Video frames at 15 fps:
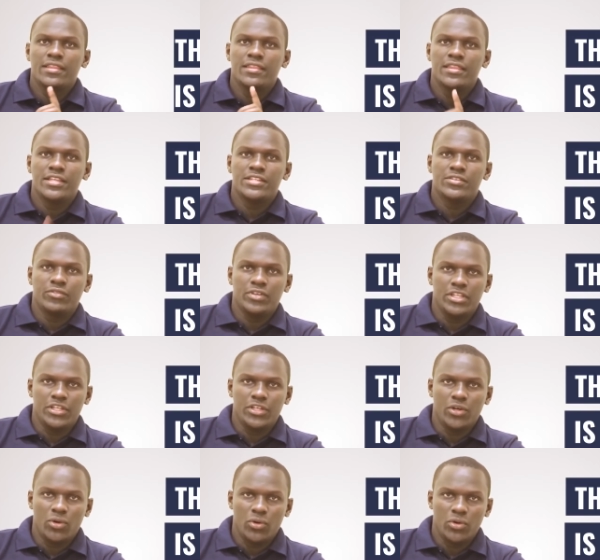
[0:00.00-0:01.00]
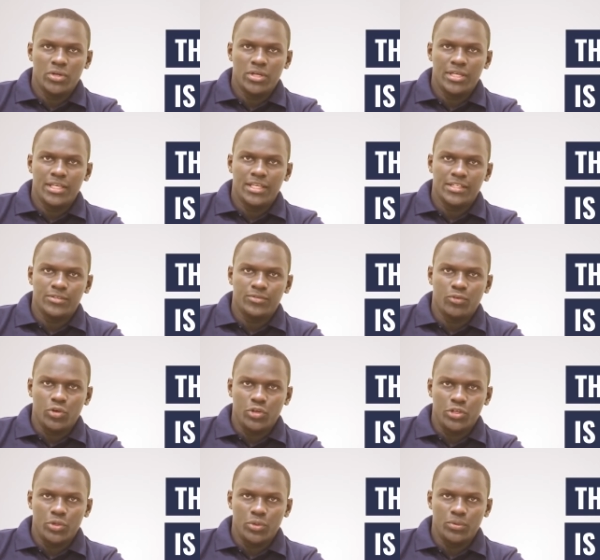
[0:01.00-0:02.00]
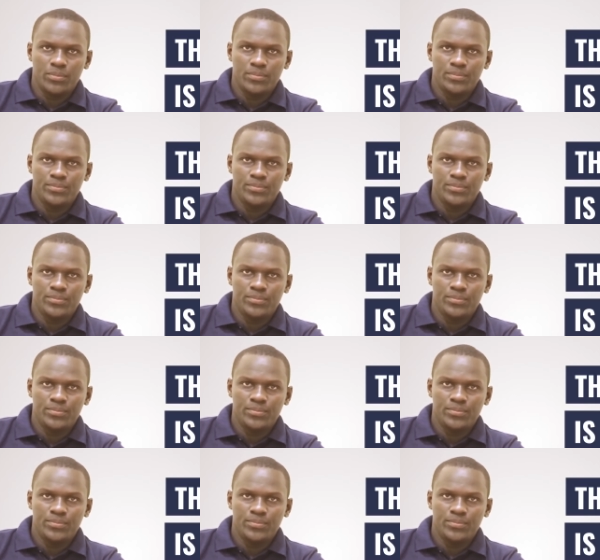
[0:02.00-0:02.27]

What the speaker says: this video is for you.